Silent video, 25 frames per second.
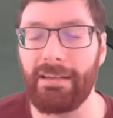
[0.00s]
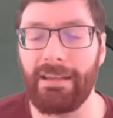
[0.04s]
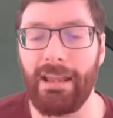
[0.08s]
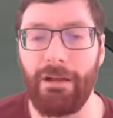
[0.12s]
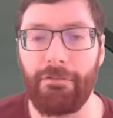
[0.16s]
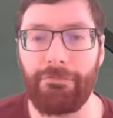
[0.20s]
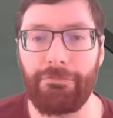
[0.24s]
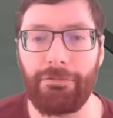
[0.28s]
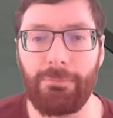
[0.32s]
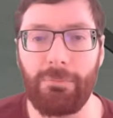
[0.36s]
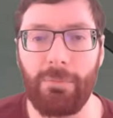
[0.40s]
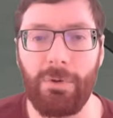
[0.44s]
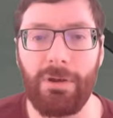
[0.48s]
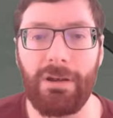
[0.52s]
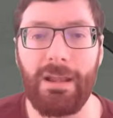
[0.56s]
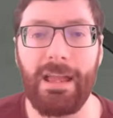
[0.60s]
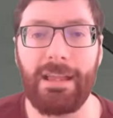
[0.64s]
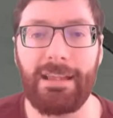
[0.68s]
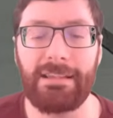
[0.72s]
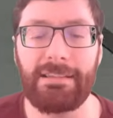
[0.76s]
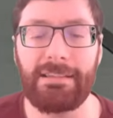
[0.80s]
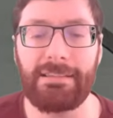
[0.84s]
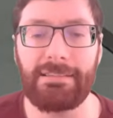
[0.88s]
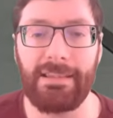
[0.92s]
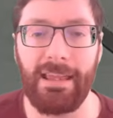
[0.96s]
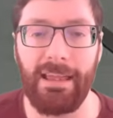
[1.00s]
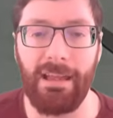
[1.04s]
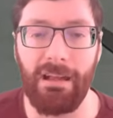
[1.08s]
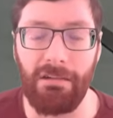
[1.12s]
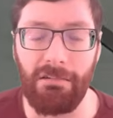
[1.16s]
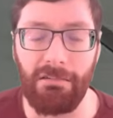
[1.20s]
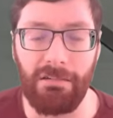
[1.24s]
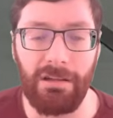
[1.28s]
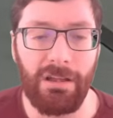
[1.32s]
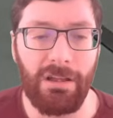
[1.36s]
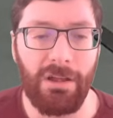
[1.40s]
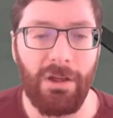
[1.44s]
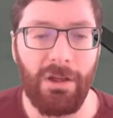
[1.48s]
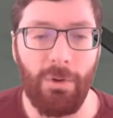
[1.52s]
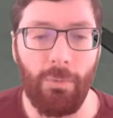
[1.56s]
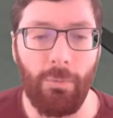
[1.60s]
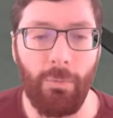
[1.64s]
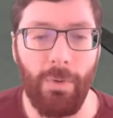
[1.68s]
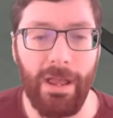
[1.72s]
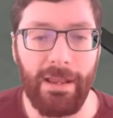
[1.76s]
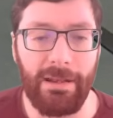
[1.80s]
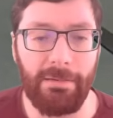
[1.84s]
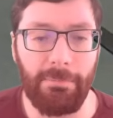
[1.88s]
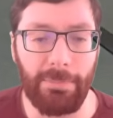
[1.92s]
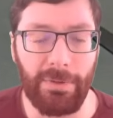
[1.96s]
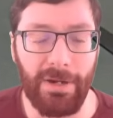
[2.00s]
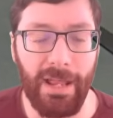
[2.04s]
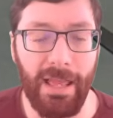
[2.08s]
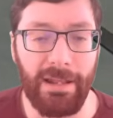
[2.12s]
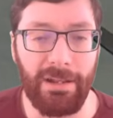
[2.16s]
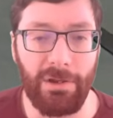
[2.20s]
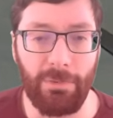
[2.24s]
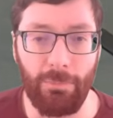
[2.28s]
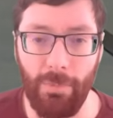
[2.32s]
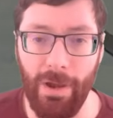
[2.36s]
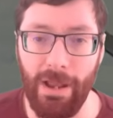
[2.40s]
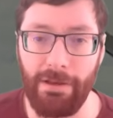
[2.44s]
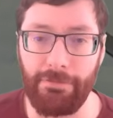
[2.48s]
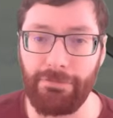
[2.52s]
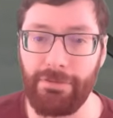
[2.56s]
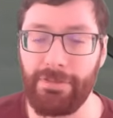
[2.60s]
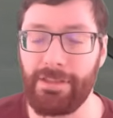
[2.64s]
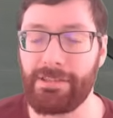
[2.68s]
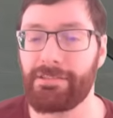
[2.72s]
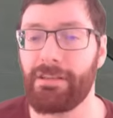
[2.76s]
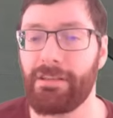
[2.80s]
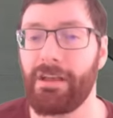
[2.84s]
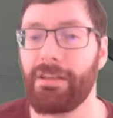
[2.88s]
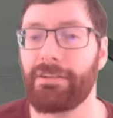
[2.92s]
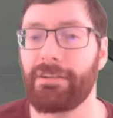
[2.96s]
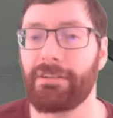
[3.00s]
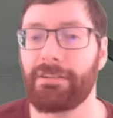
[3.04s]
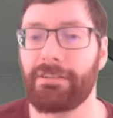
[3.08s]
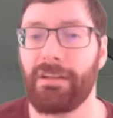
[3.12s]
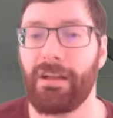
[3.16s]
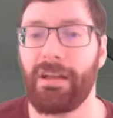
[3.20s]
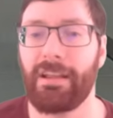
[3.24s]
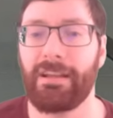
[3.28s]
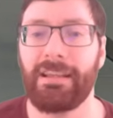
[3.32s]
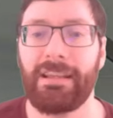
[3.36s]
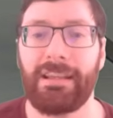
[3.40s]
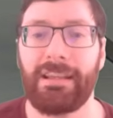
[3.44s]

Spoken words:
Now, from what I can tell, when Branden went for this undercut,